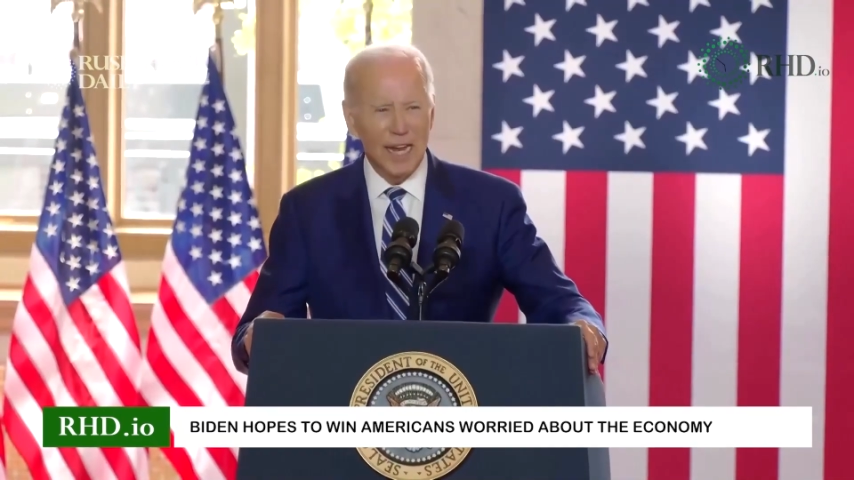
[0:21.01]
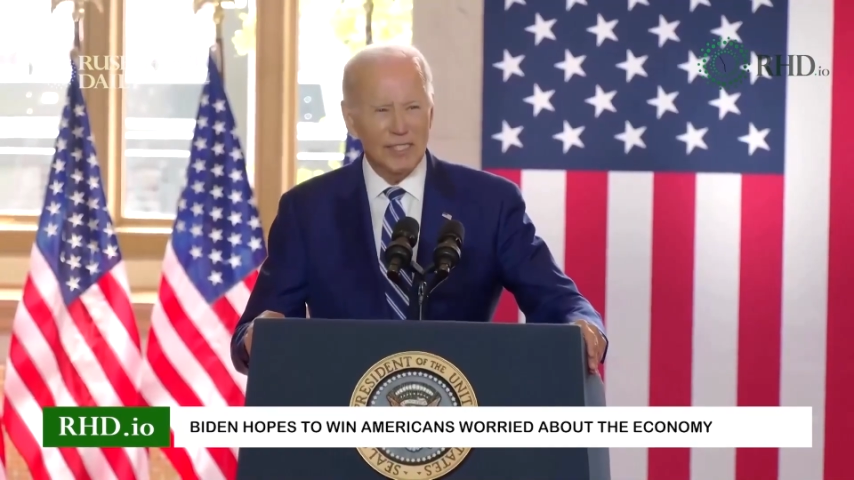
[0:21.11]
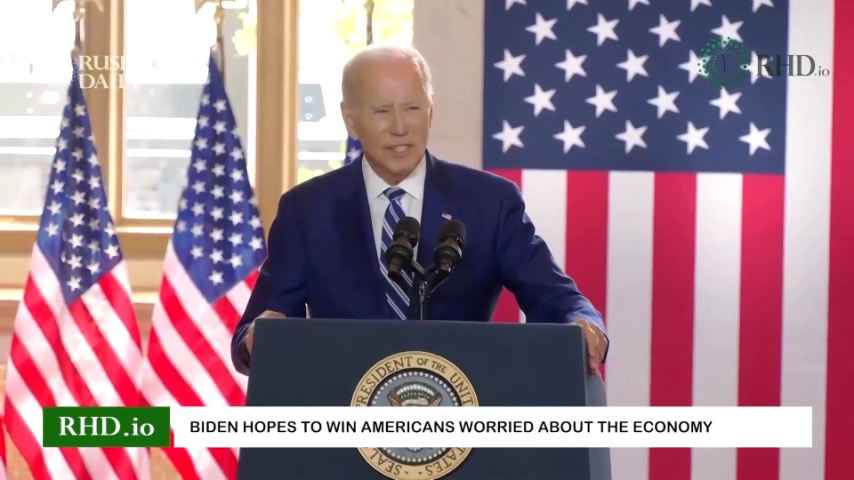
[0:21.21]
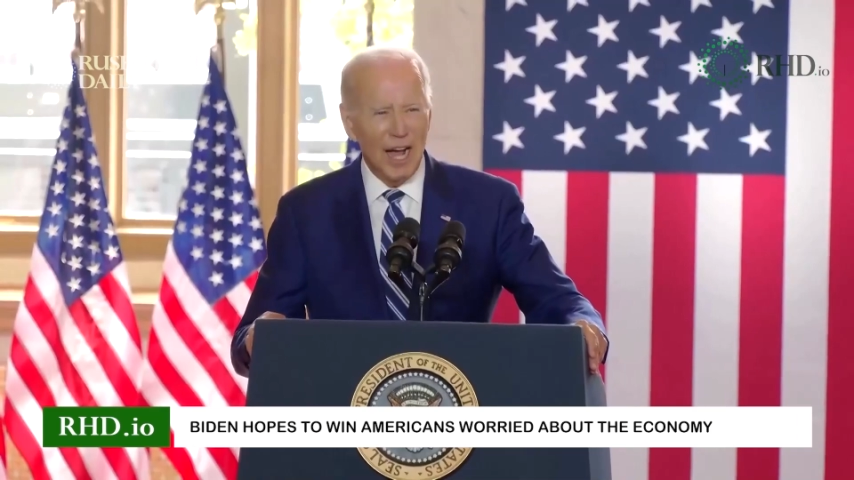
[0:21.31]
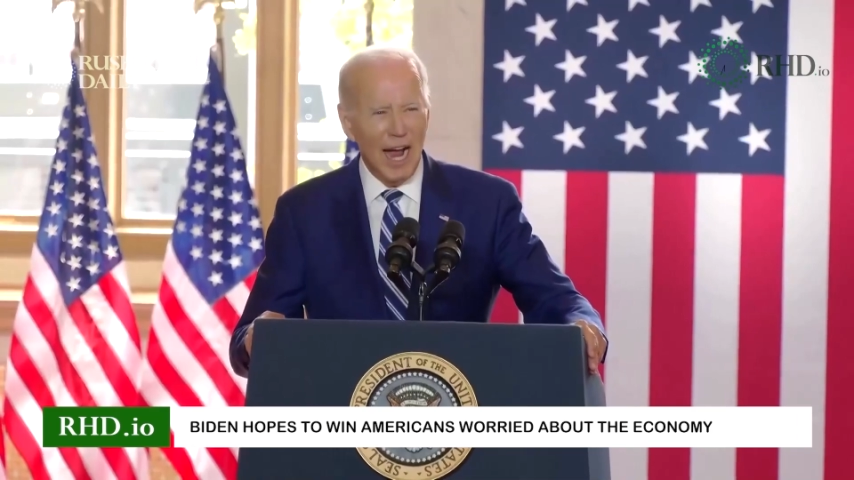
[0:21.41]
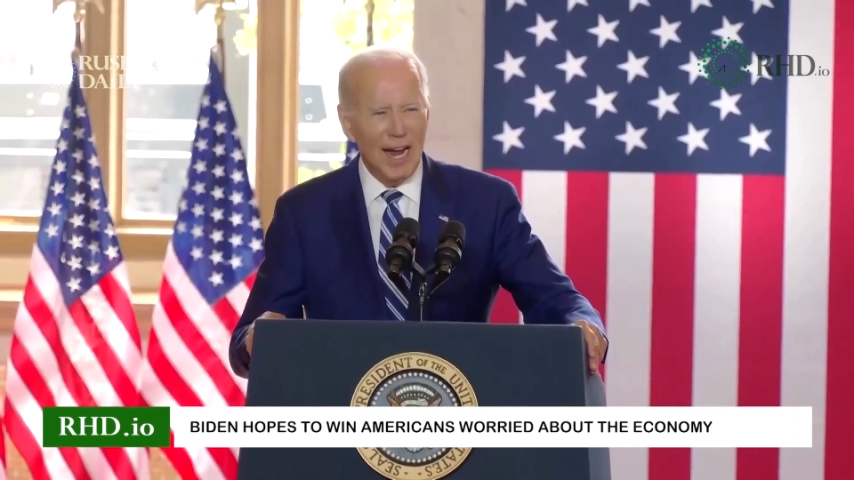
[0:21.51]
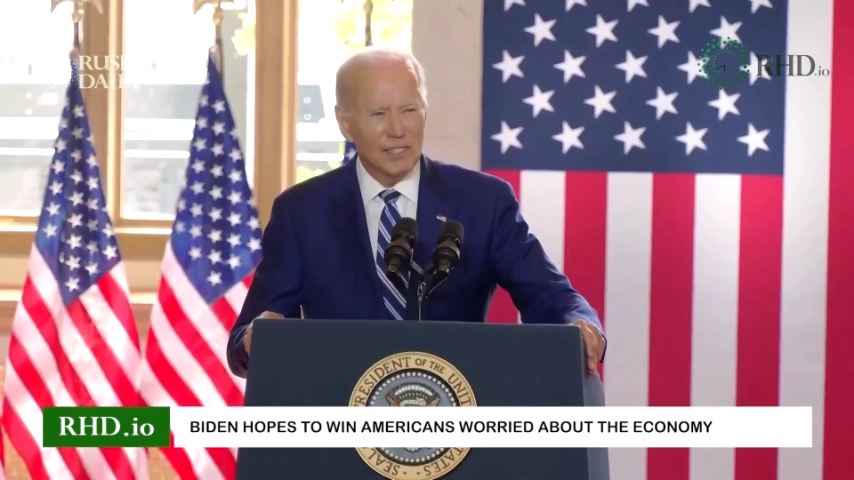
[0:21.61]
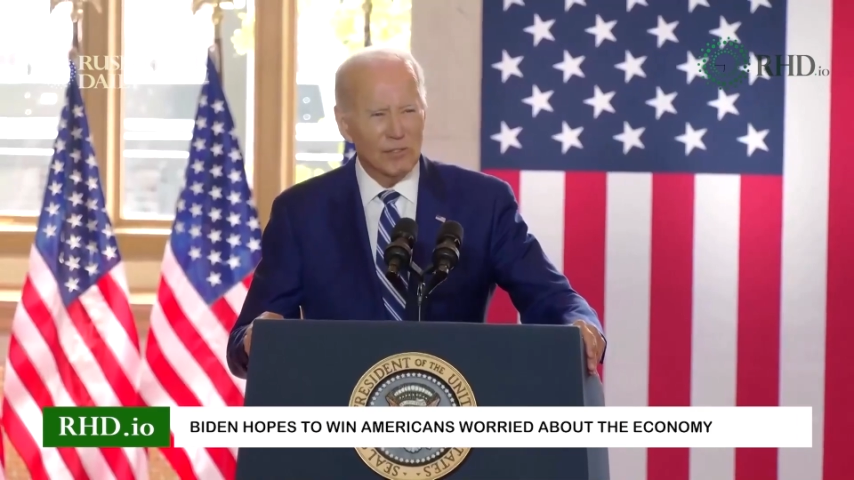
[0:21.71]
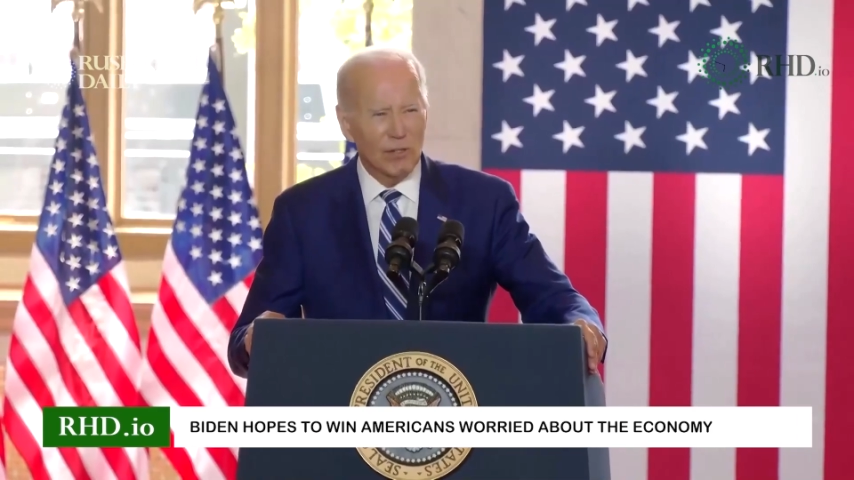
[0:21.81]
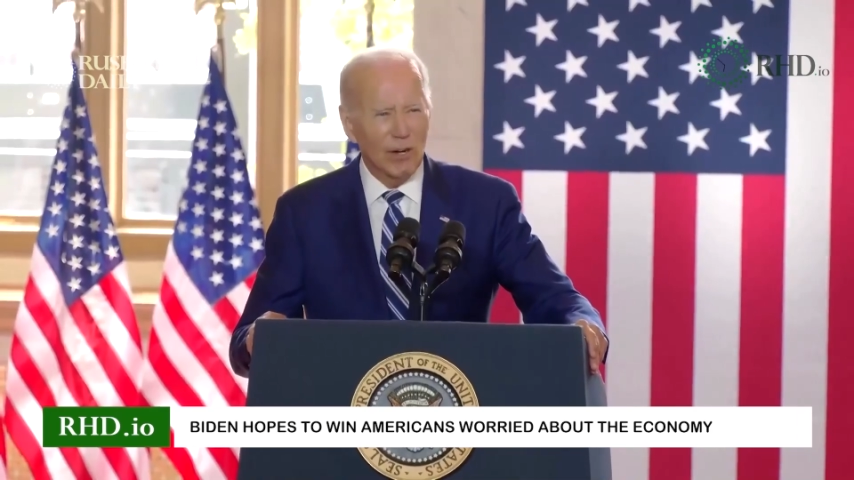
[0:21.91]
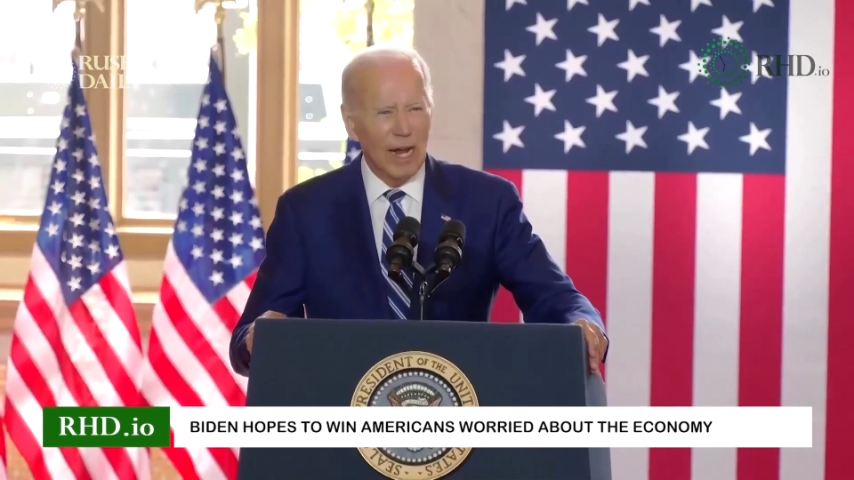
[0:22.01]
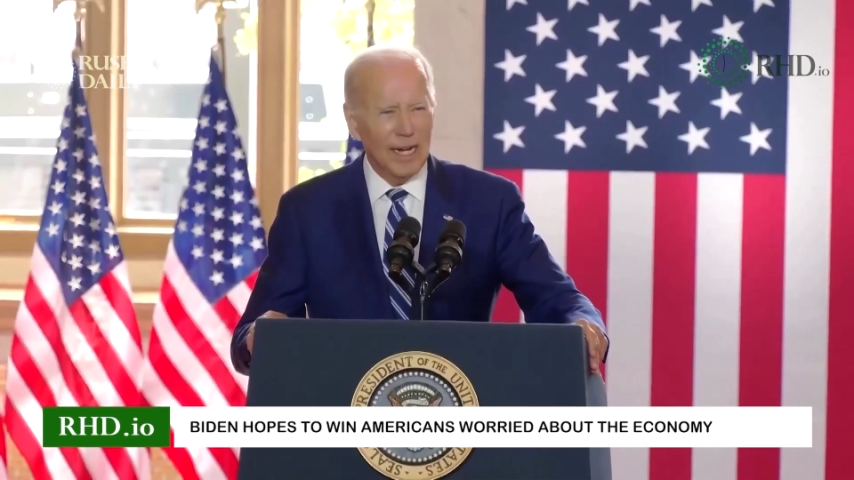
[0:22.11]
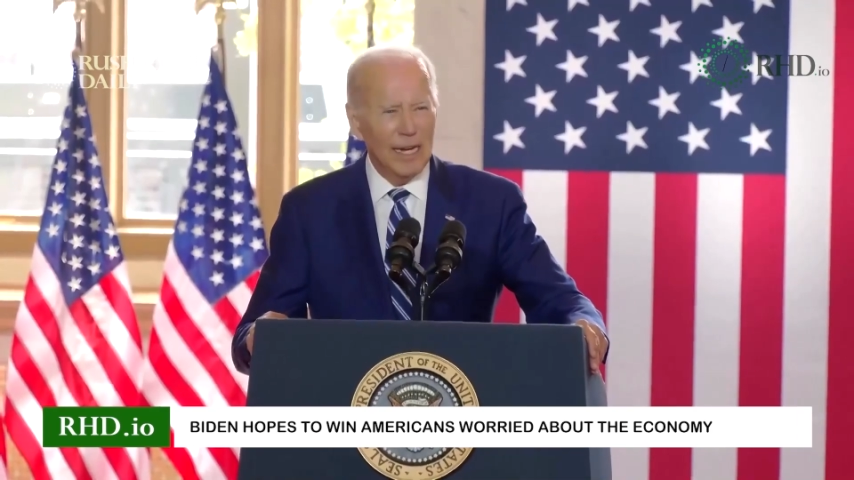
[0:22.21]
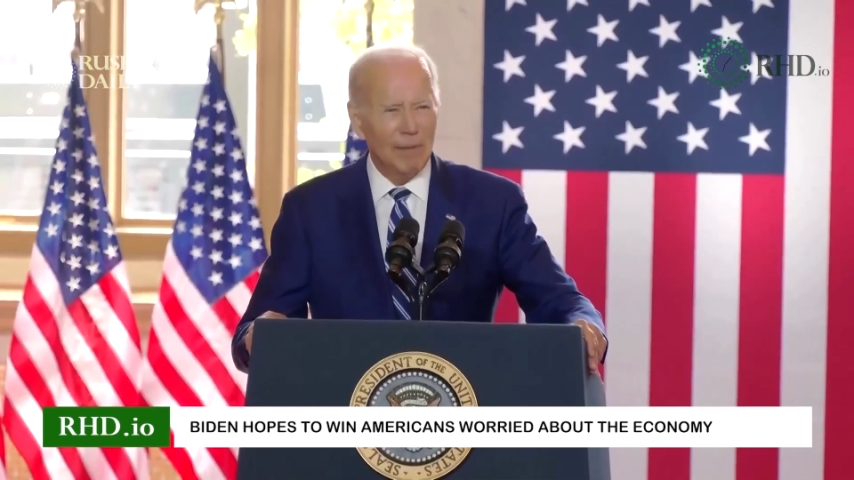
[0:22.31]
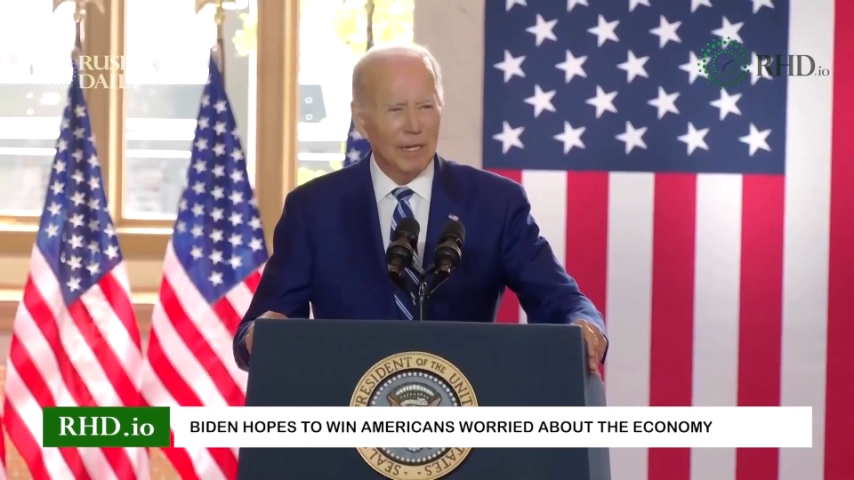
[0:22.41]
has the highest
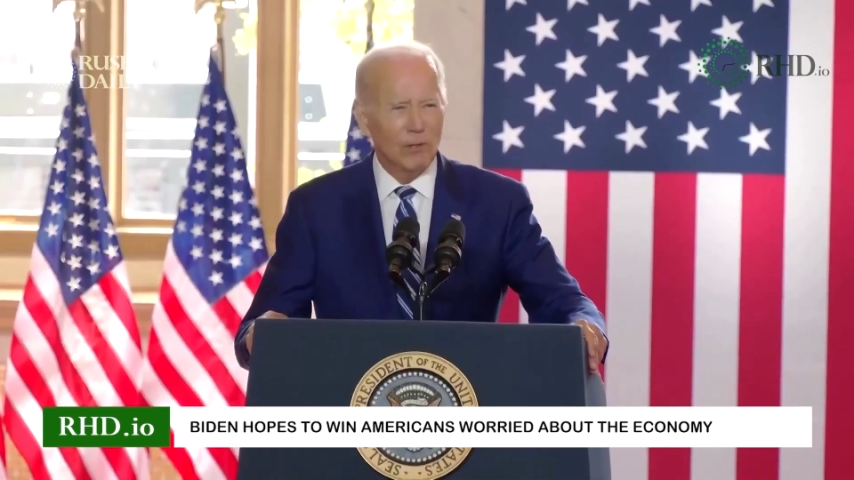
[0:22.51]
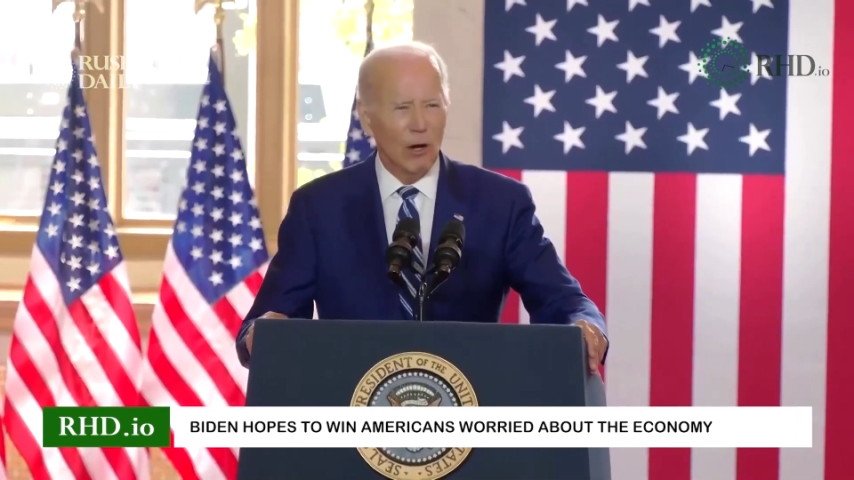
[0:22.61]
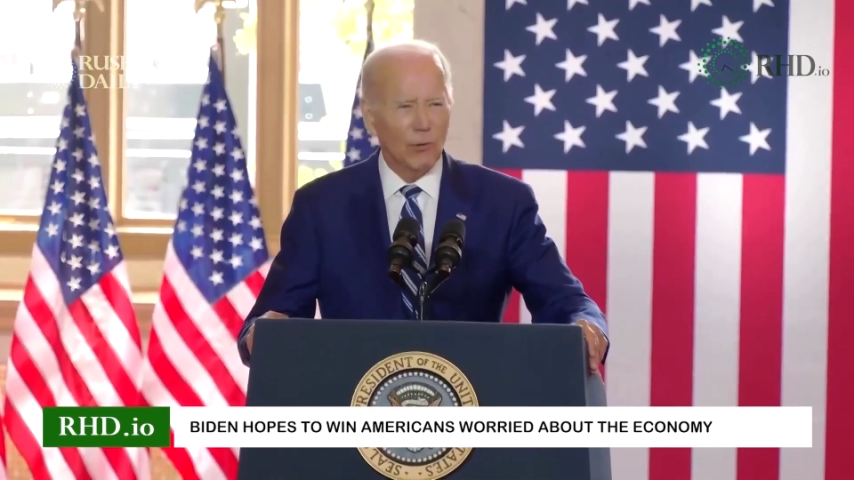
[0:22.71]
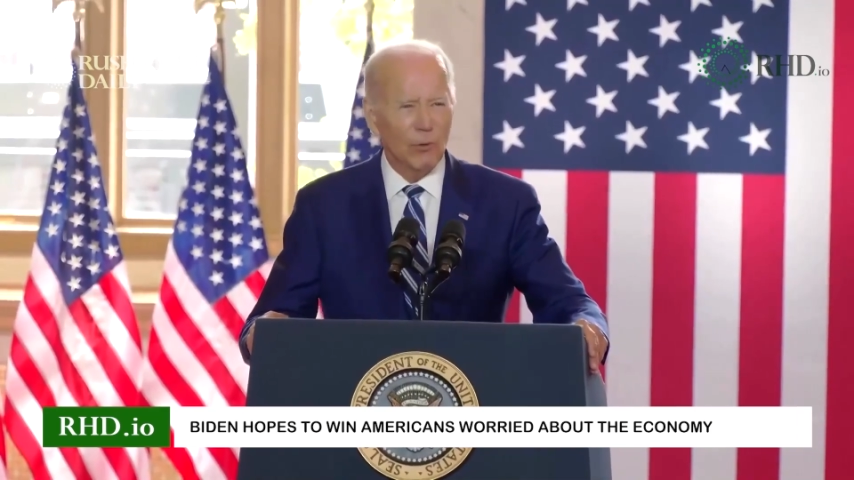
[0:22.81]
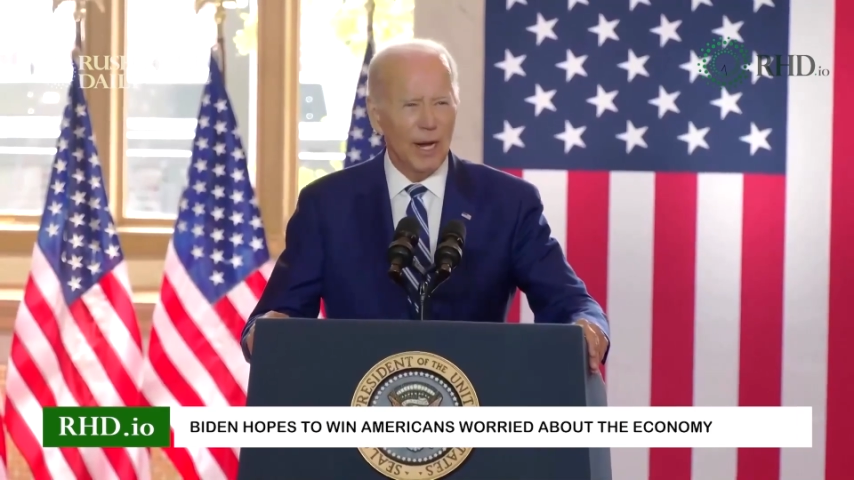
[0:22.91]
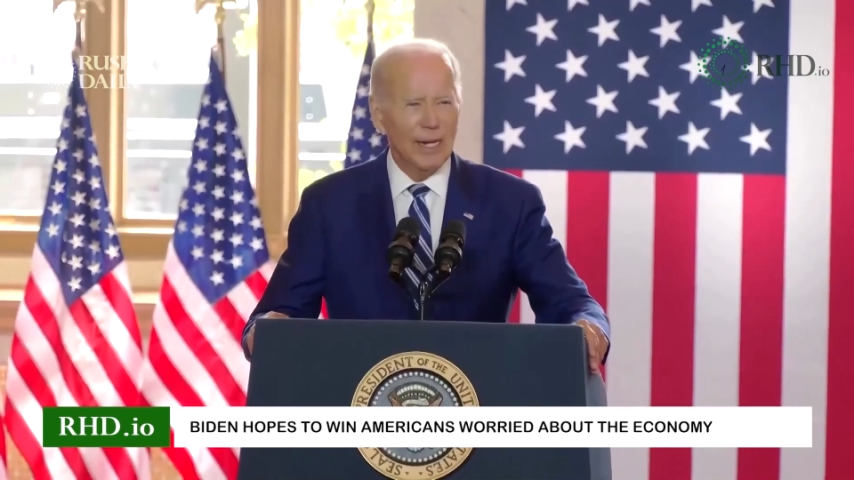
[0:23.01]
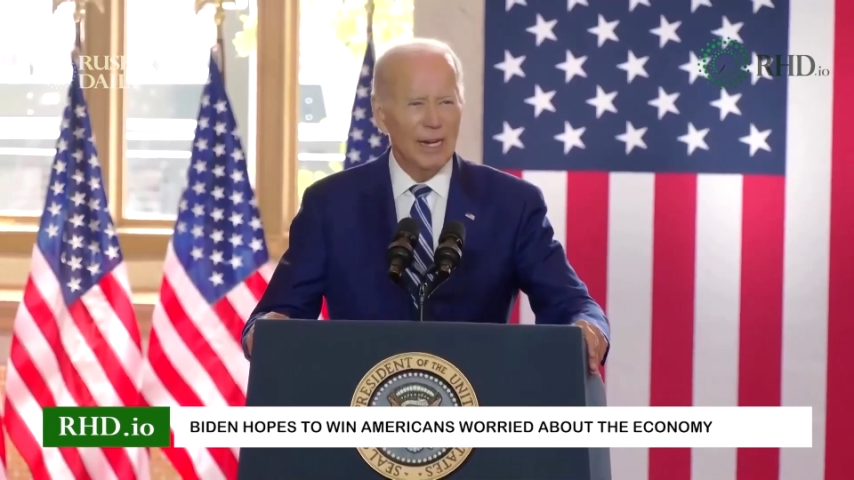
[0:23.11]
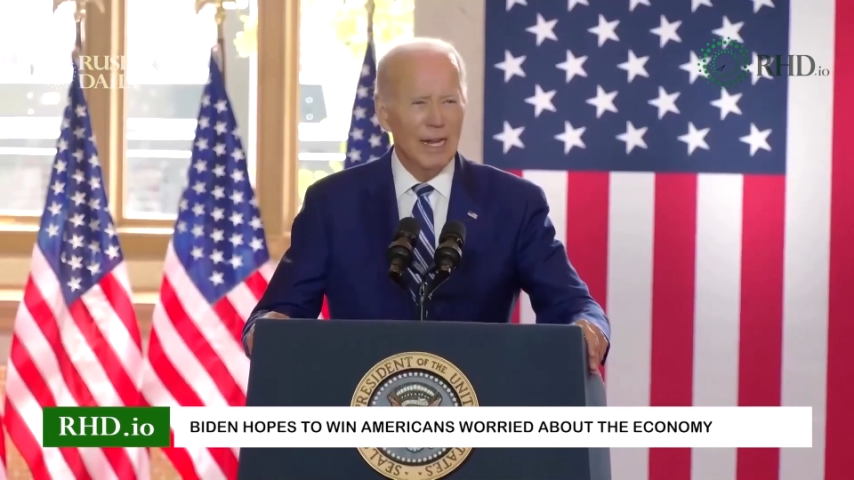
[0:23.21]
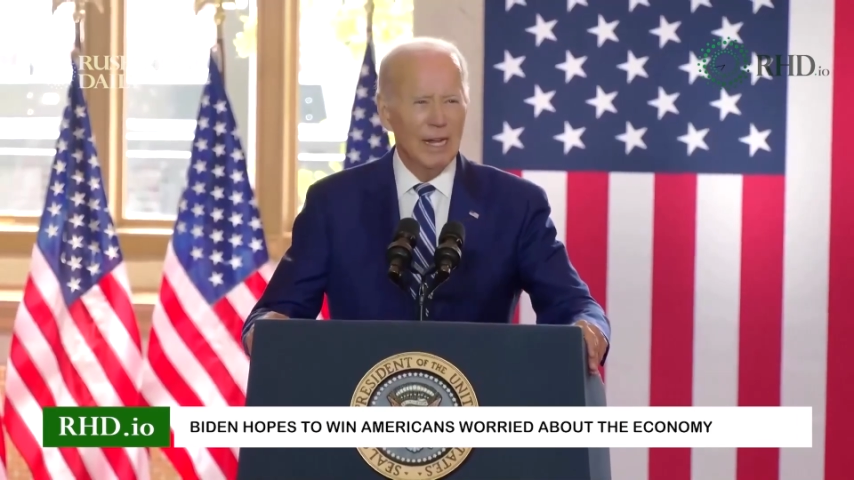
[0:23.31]
economic growth rate,